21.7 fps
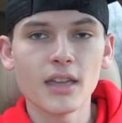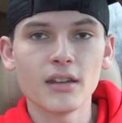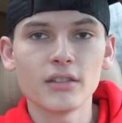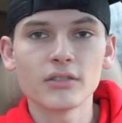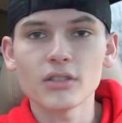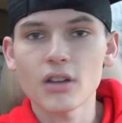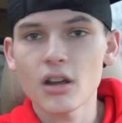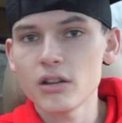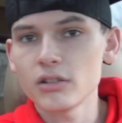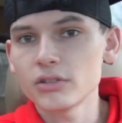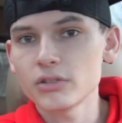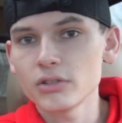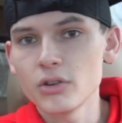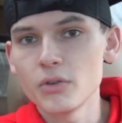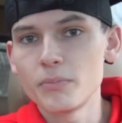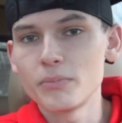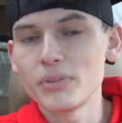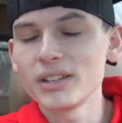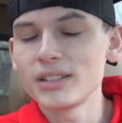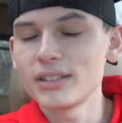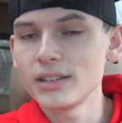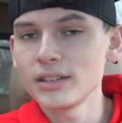is also
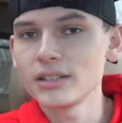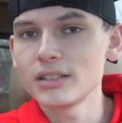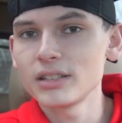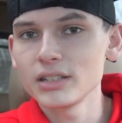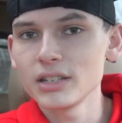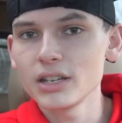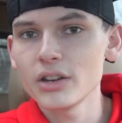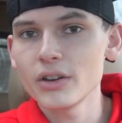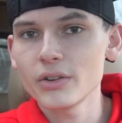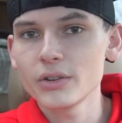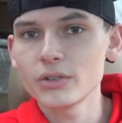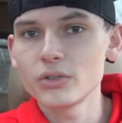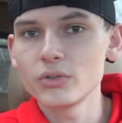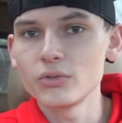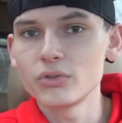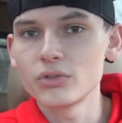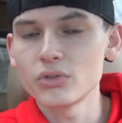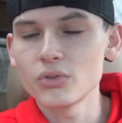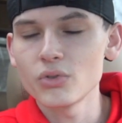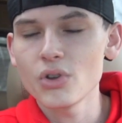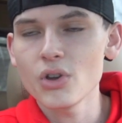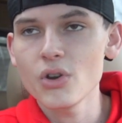potentially going to
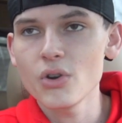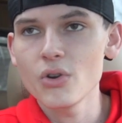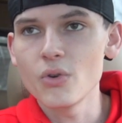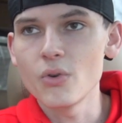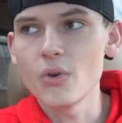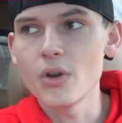snow